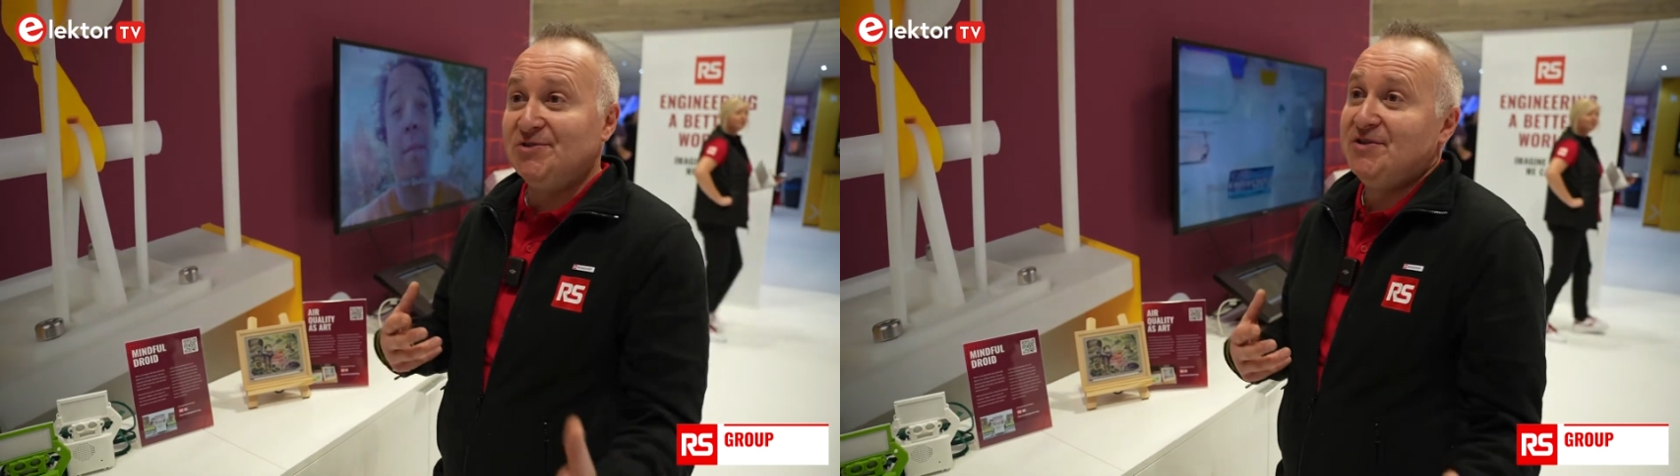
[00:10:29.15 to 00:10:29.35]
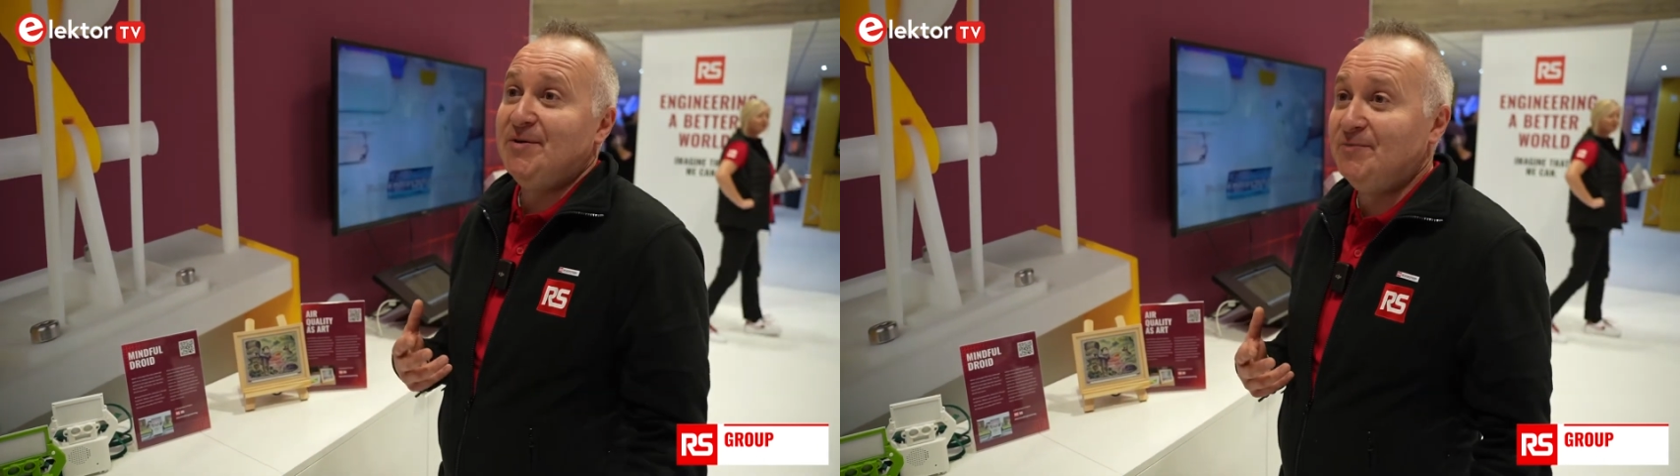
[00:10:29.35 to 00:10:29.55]

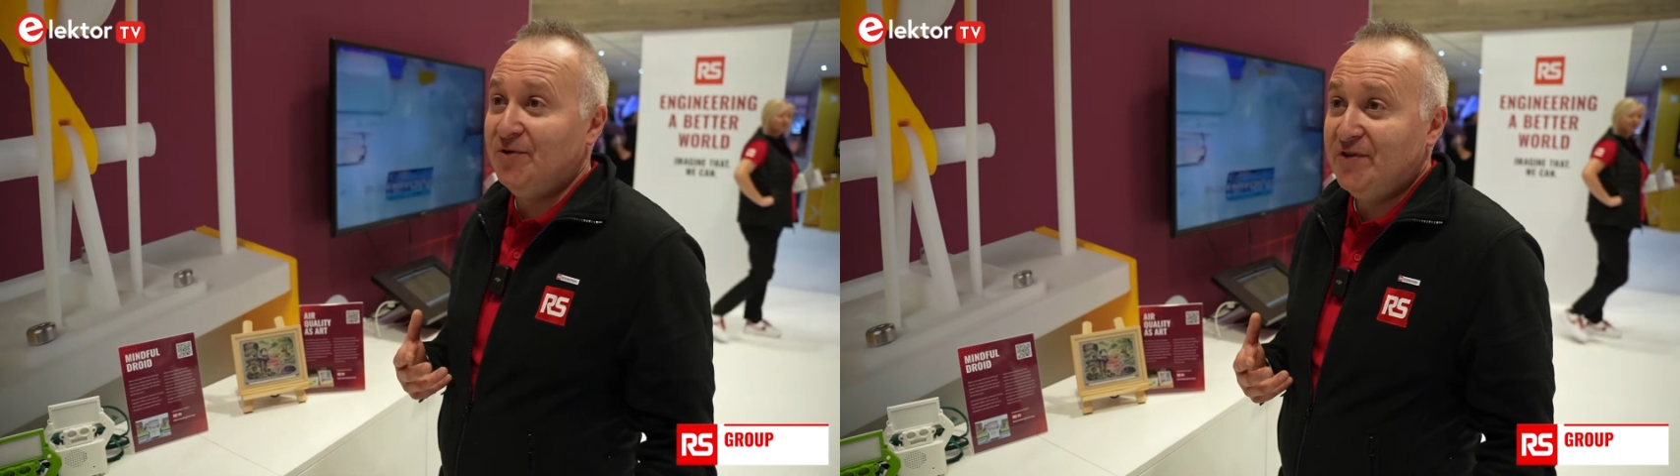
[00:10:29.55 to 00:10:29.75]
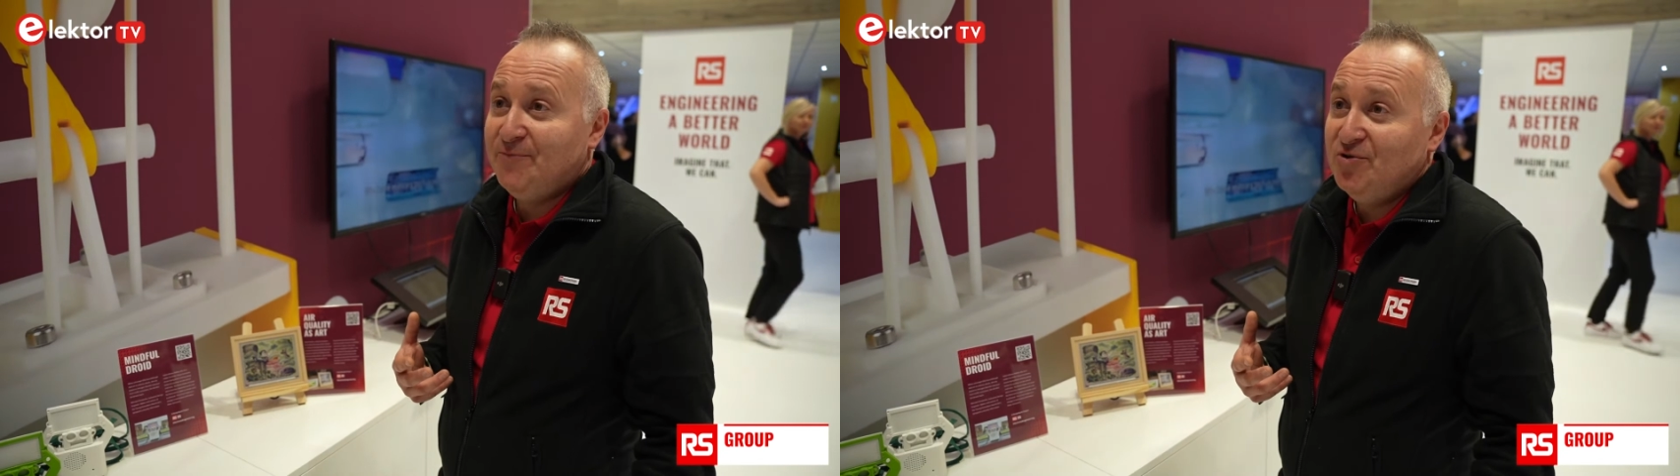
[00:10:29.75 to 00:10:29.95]
use
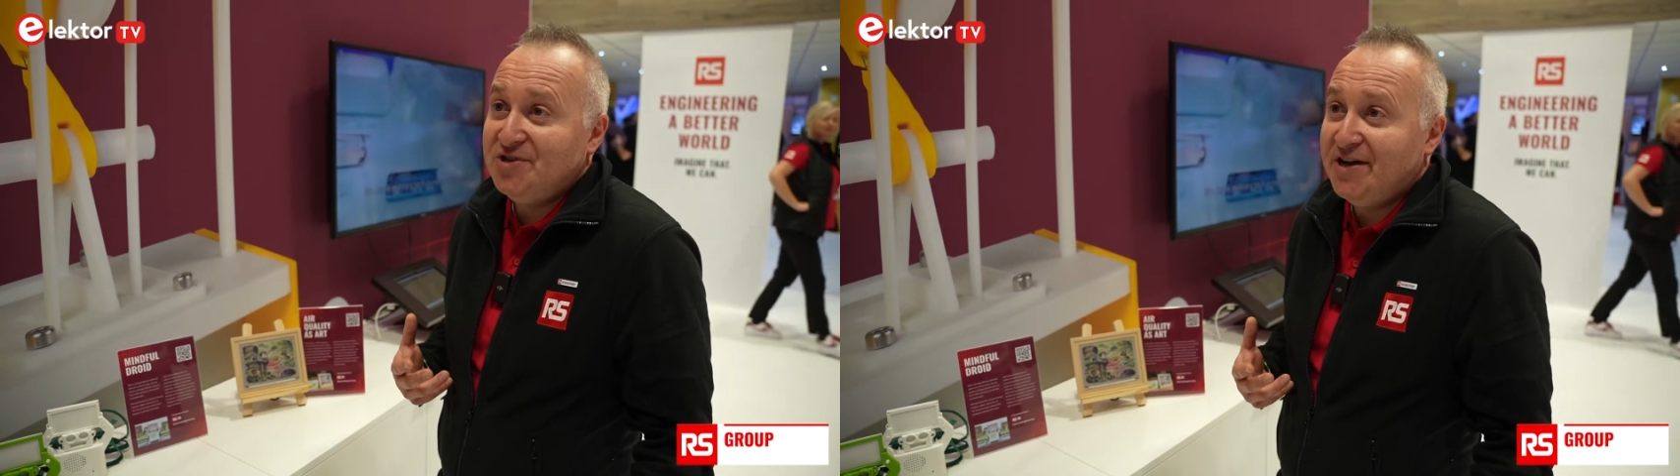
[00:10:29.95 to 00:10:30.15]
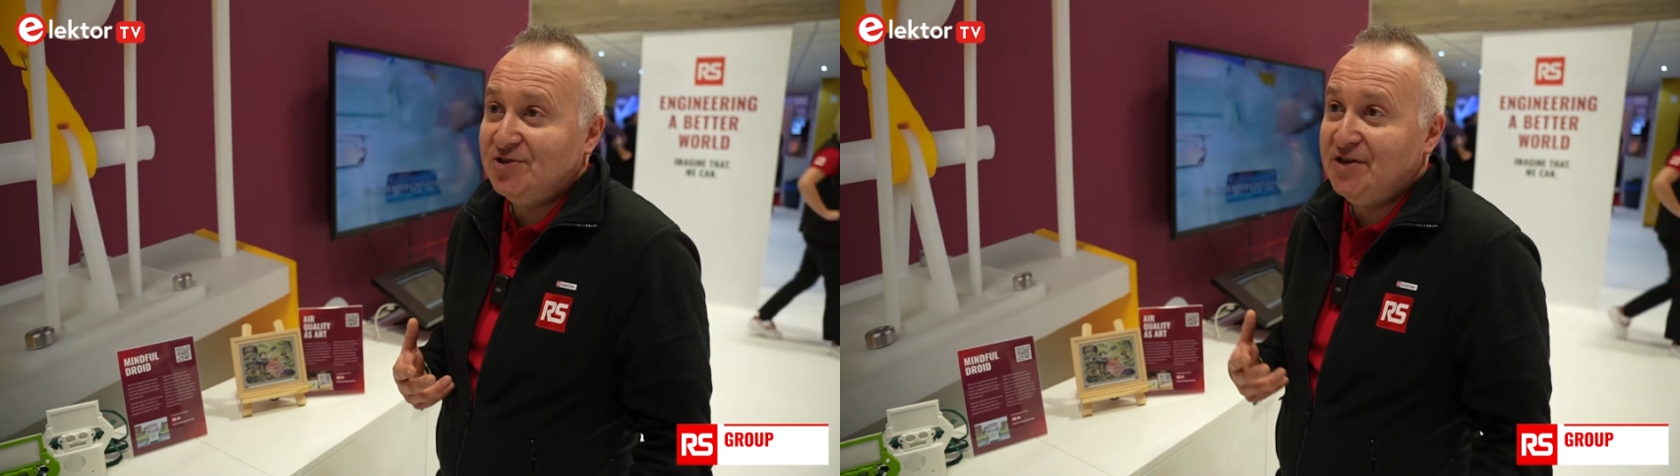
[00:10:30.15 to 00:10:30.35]
on their
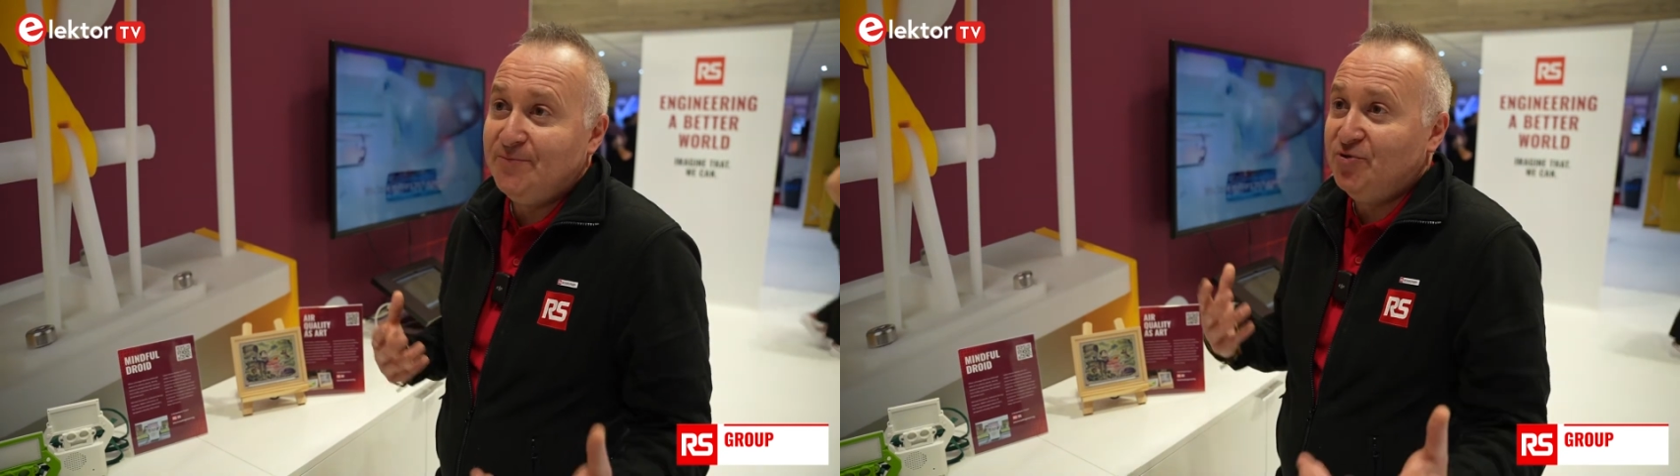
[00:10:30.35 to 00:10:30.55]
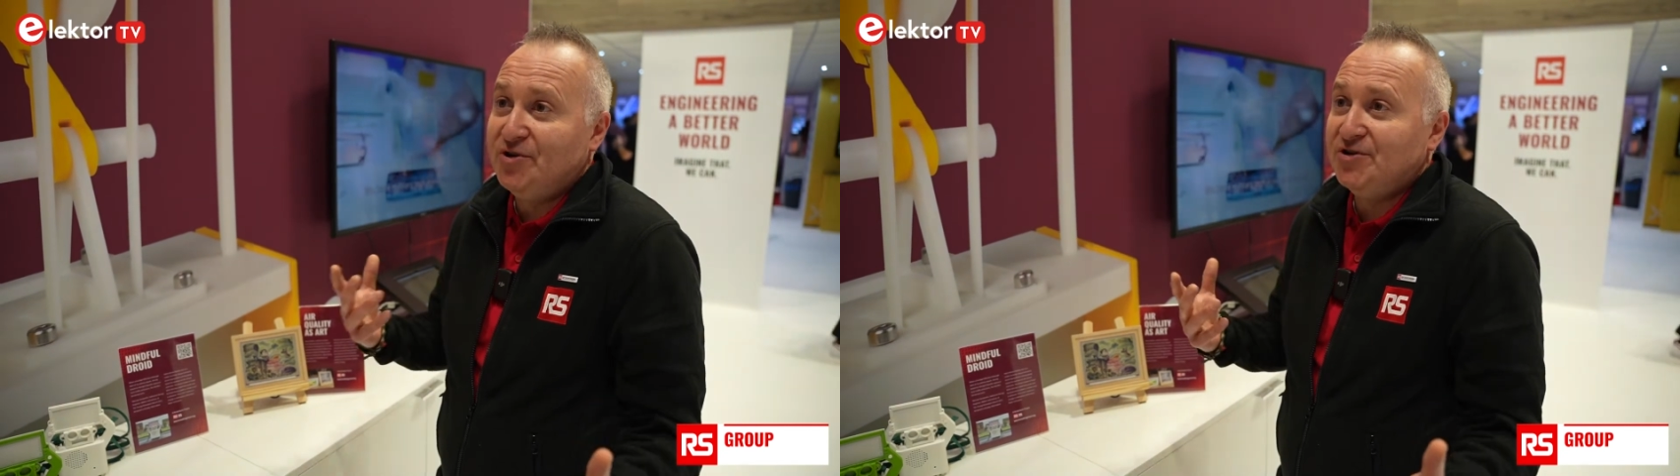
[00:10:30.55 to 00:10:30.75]
projects and their
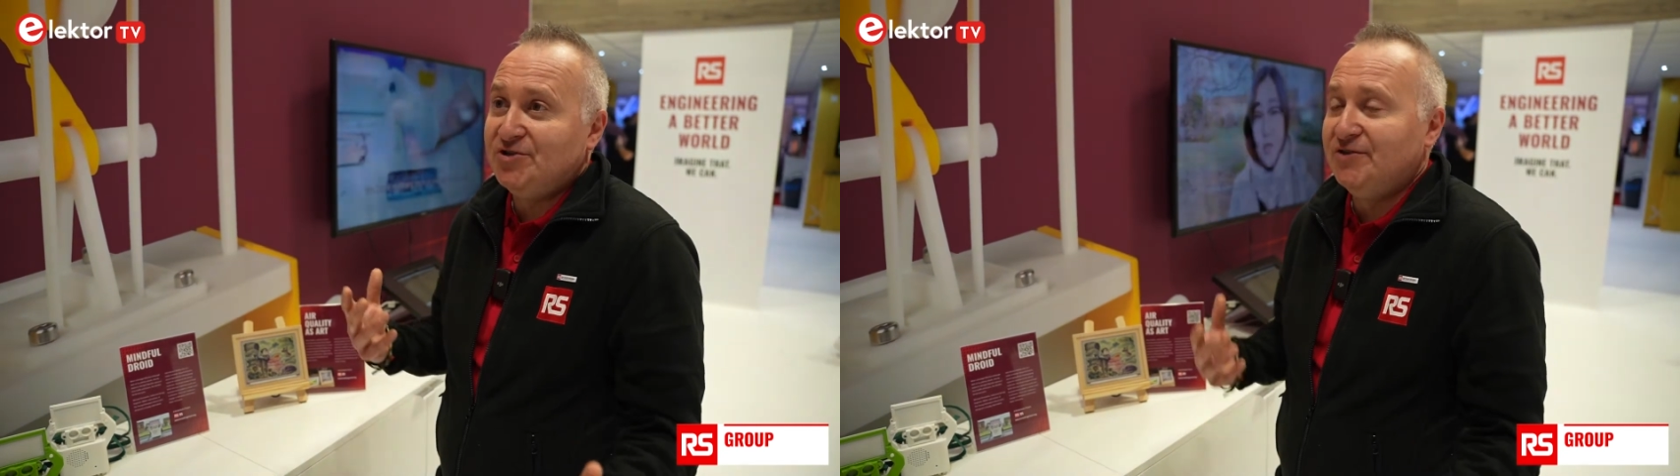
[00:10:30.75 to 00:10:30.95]
products.